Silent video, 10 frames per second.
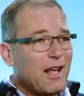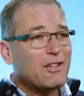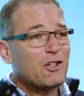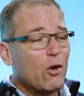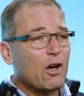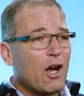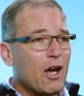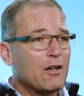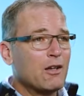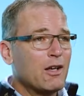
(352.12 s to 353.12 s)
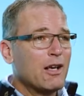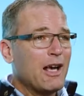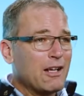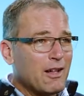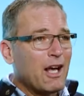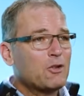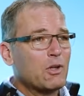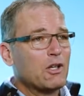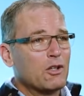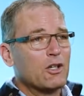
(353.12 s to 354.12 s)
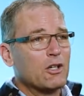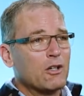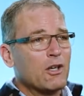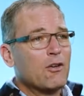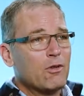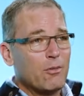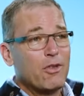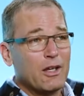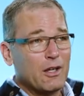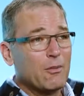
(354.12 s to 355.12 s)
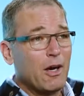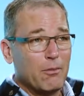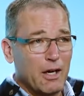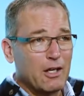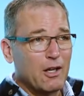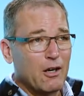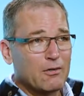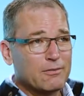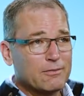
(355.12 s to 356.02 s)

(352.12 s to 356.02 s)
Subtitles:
Lots going on, and lots we can learn from thinking about Medicare.